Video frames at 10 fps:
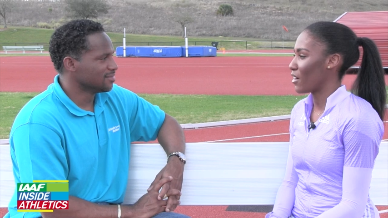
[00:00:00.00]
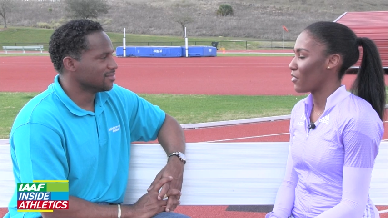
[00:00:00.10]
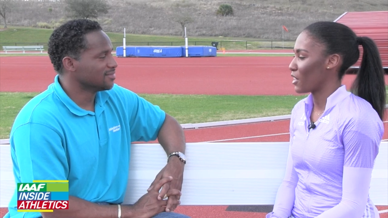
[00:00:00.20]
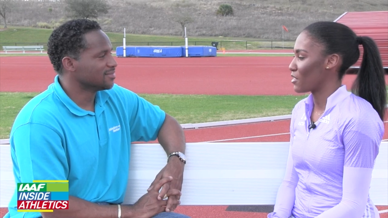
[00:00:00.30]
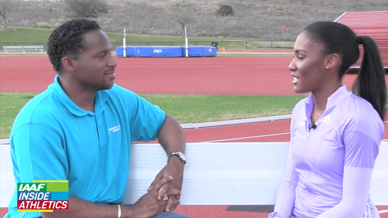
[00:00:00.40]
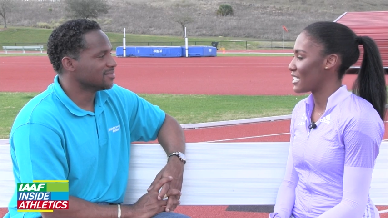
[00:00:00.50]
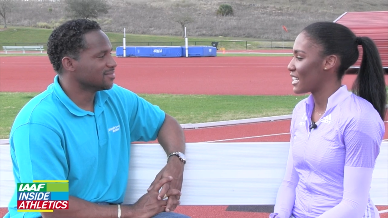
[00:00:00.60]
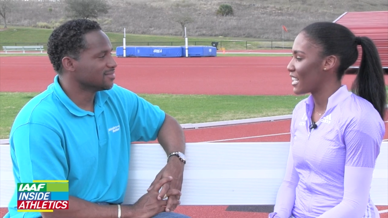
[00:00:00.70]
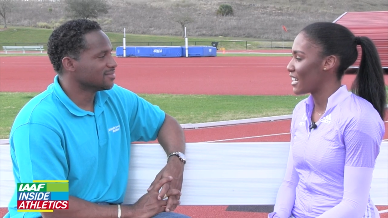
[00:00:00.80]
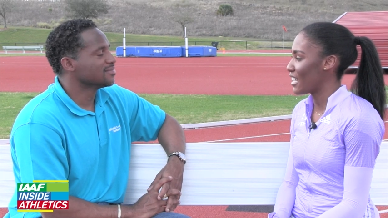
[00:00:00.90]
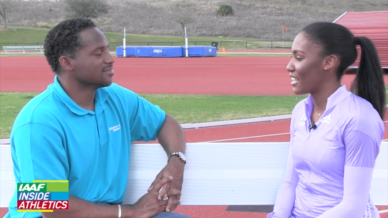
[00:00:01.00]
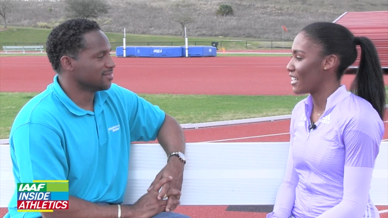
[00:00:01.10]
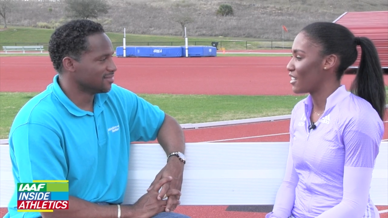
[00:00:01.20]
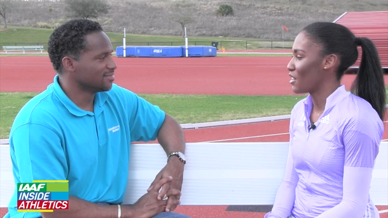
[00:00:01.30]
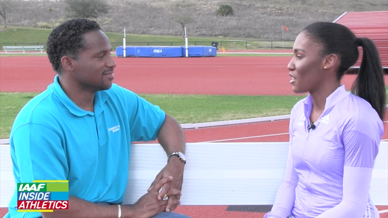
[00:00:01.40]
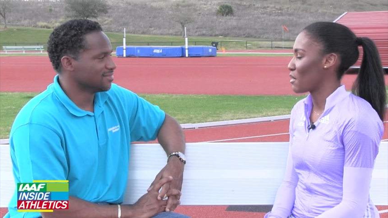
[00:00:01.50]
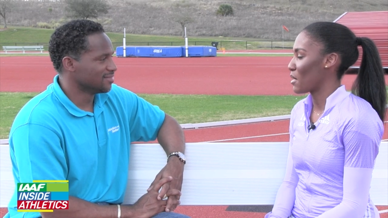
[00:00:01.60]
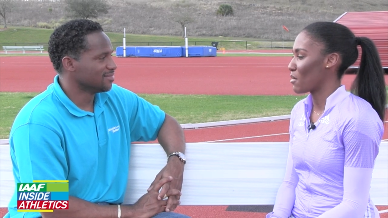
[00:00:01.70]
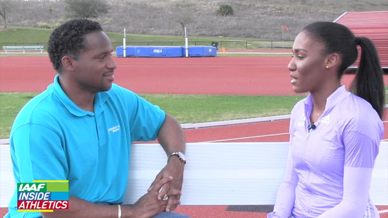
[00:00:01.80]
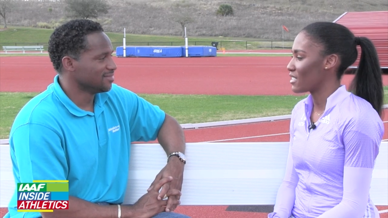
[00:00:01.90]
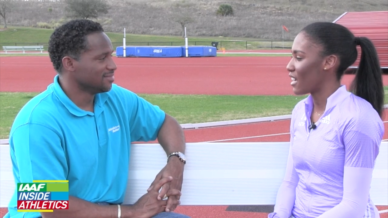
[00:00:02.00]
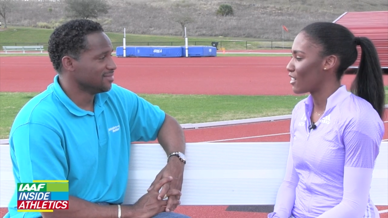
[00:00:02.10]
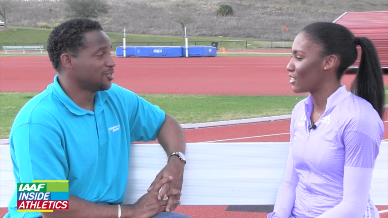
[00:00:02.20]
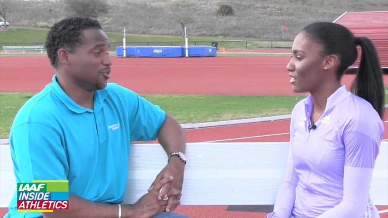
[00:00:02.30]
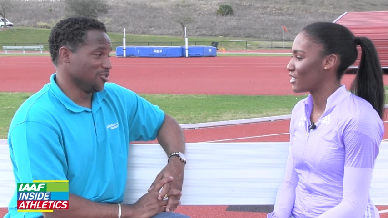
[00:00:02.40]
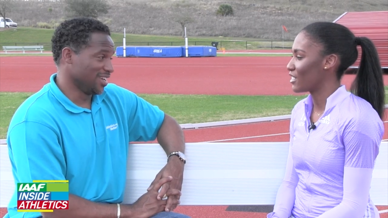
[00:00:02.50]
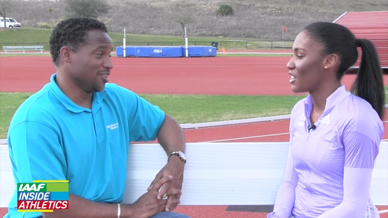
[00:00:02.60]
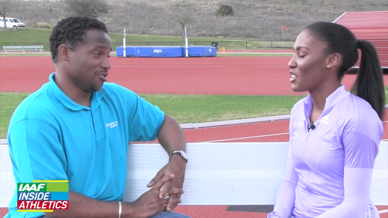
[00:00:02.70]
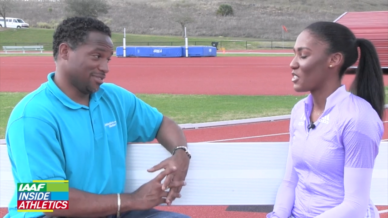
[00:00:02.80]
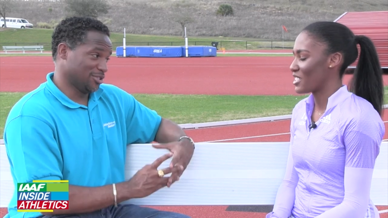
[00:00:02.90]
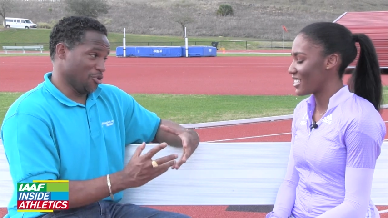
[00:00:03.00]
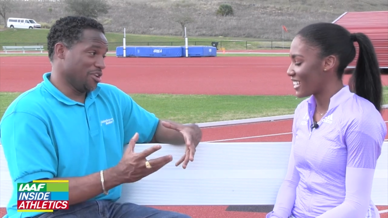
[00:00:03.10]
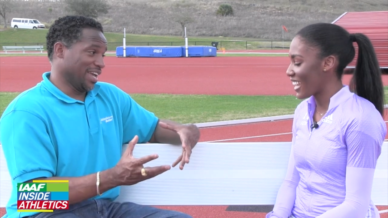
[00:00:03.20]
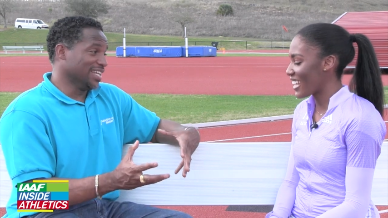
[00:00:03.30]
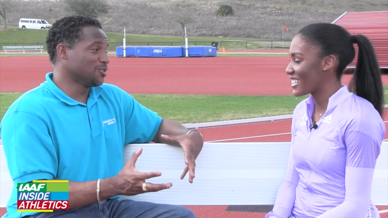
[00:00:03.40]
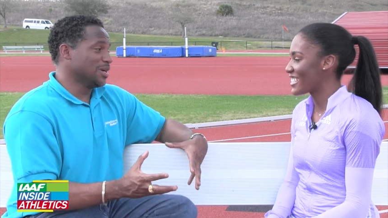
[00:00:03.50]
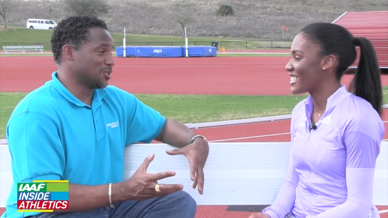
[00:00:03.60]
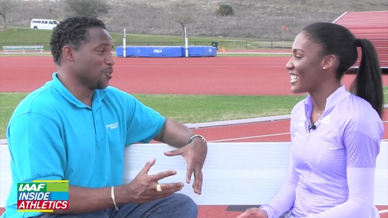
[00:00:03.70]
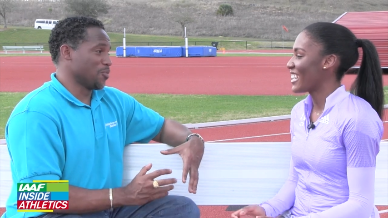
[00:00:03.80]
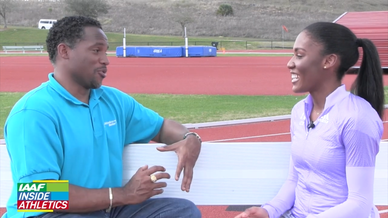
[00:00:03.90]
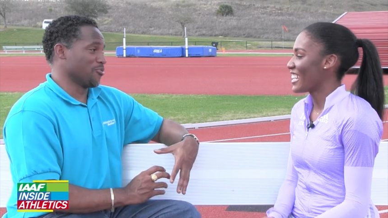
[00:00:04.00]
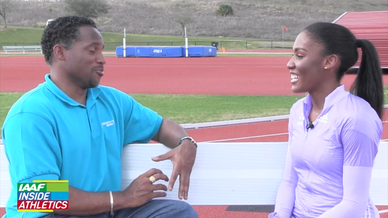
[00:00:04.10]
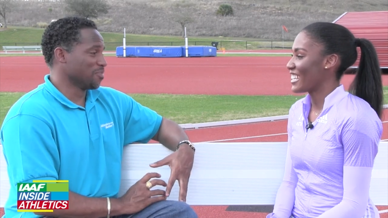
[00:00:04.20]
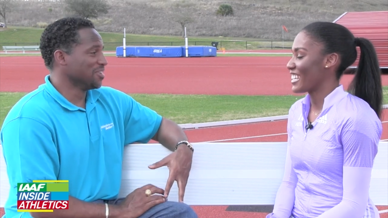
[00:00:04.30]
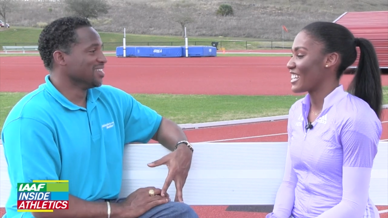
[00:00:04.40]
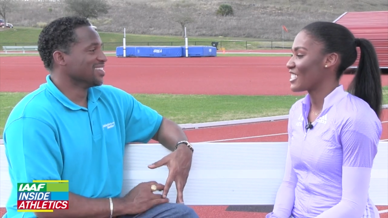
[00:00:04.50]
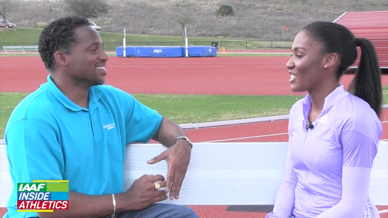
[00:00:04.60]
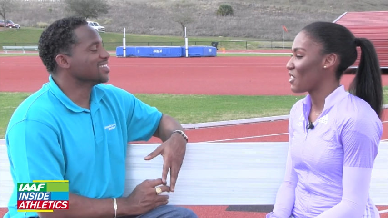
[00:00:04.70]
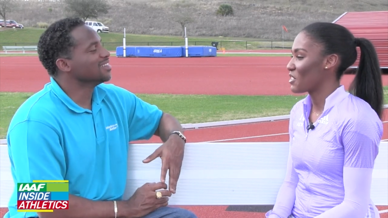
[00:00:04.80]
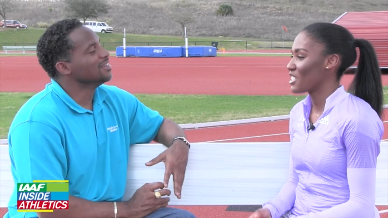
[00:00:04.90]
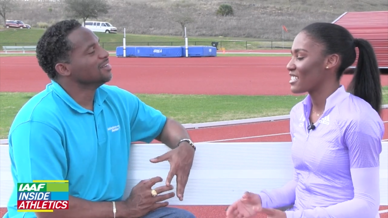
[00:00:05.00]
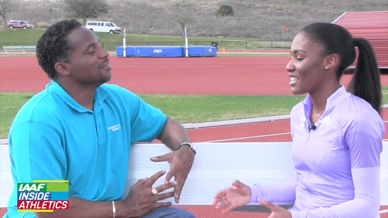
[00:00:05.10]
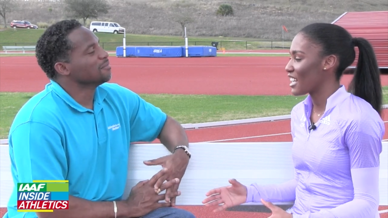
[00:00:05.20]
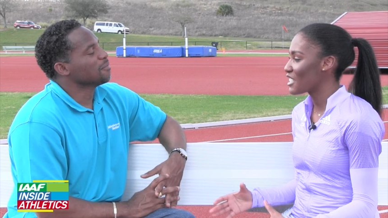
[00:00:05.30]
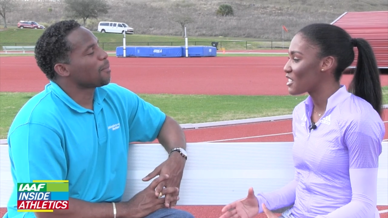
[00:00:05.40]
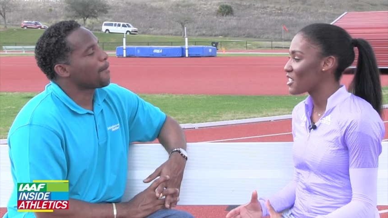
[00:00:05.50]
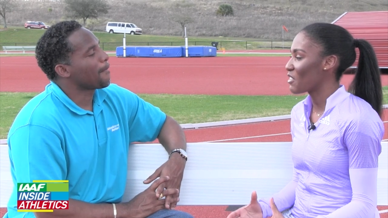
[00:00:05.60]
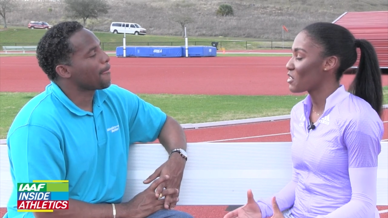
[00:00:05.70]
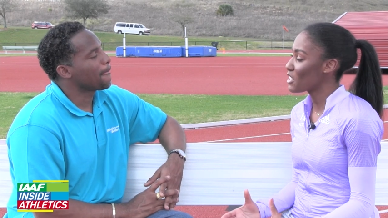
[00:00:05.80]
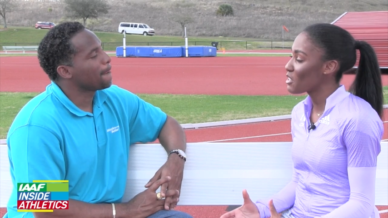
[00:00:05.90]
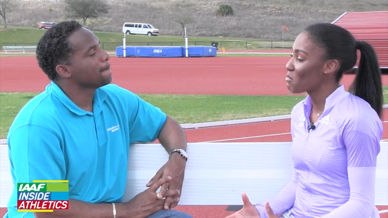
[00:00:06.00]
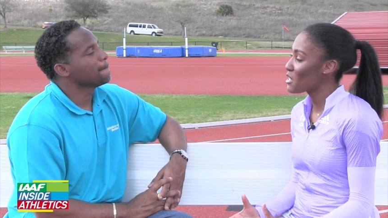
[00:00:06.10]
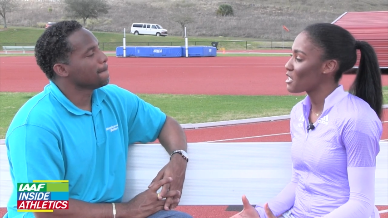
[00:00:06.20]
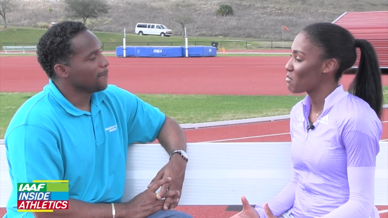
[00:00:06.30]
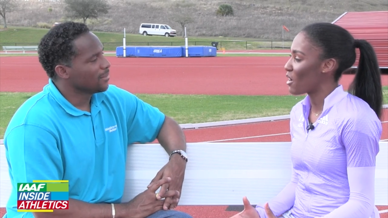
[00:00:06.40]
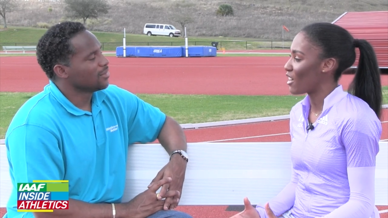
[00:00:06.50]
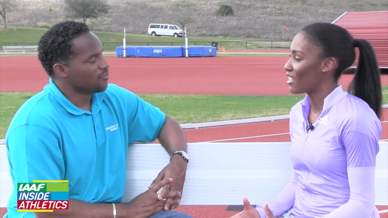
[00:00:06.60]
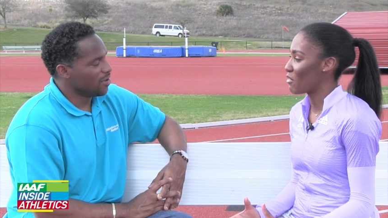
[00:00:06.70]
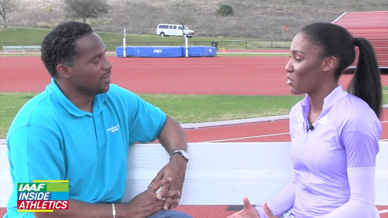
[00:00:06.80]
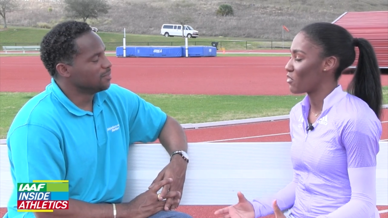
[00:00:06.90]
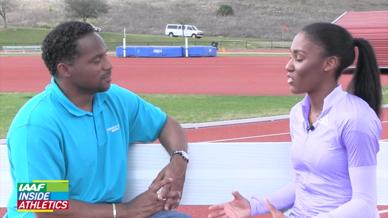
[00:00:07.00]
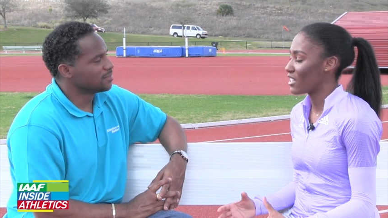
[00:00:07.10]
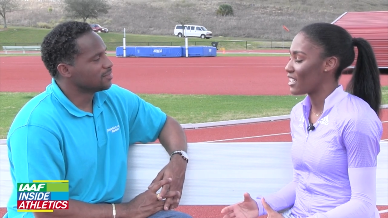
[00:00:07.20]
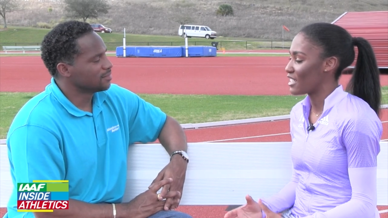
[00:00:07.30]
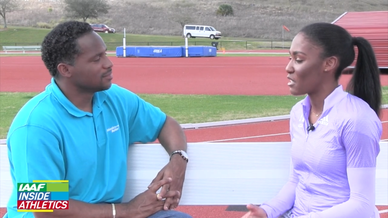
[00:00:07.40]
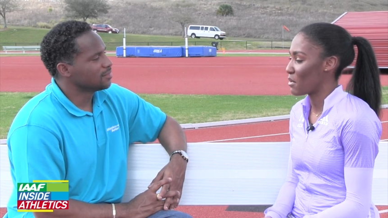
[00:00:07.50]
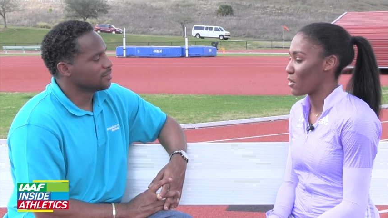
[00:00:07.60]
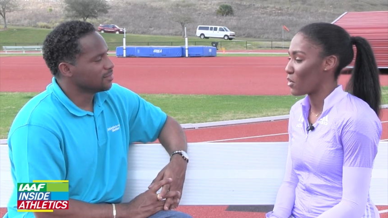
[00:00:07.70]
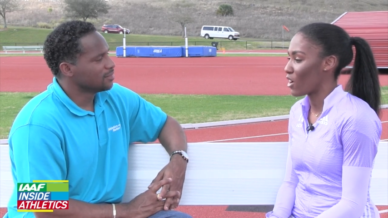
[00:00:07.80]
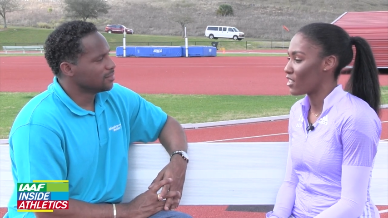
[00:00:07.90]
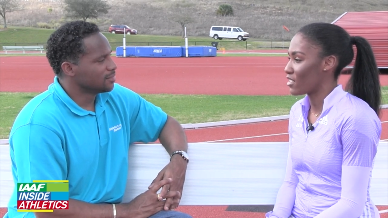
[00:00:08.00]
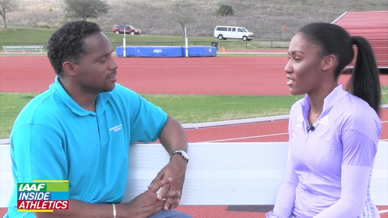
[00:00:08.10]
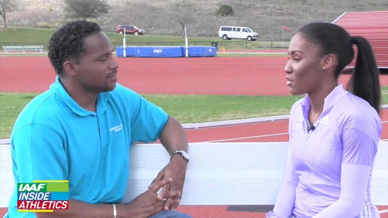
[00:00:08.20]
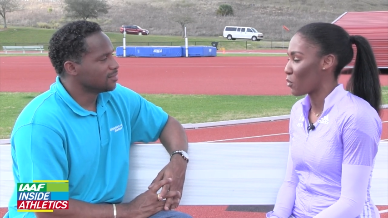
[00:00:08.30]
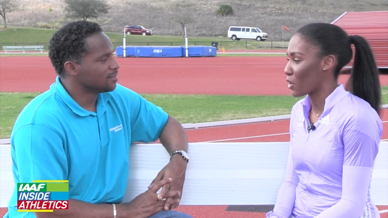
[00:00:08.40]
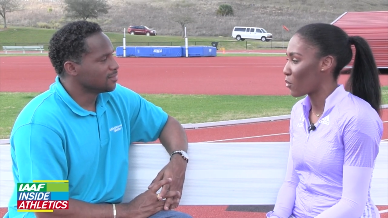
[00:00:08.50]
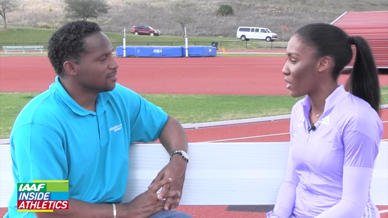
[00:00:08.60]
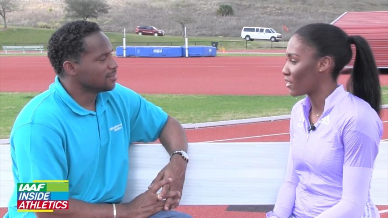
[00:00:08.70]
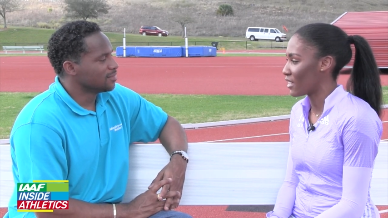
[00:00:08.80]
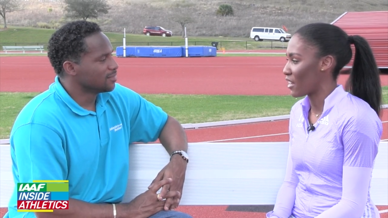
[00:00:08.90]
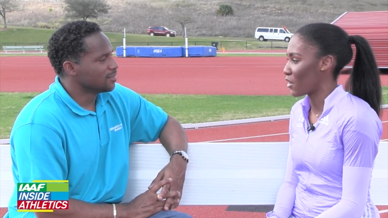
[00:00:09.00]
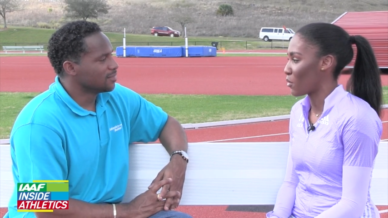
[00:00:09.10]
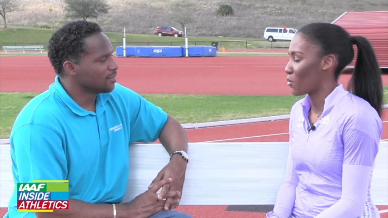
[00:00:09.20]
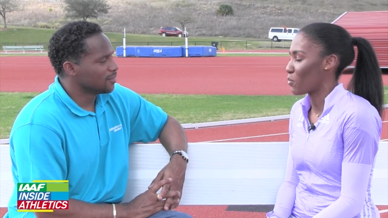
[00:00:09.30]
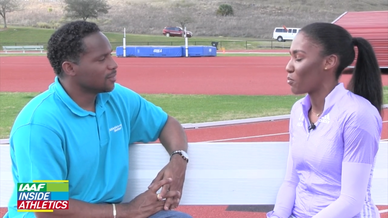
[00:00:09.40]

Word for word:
Speaker 1: Alfredo Santana, Kamara McDonald. So you're, you're turning Yates. into a
Speaker 2: super group.
Speaker 1: Yes, you know, we're just a nice, we're still pretty small and right. really intimate and we all just work well together. We